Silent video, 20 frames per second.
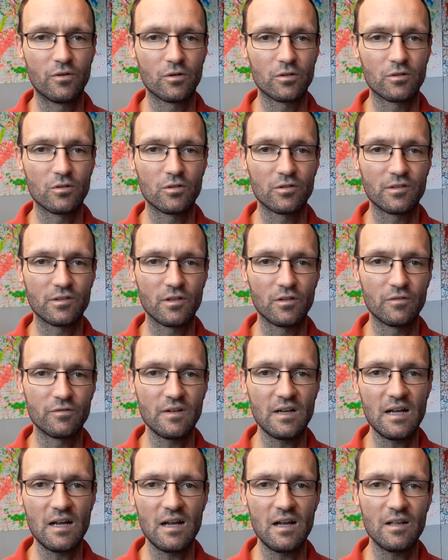heard lots
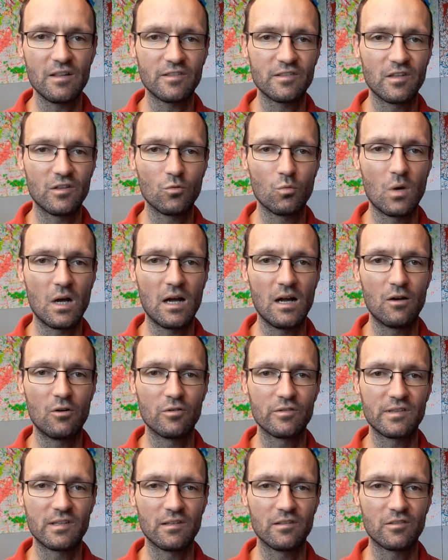of ahs and wows,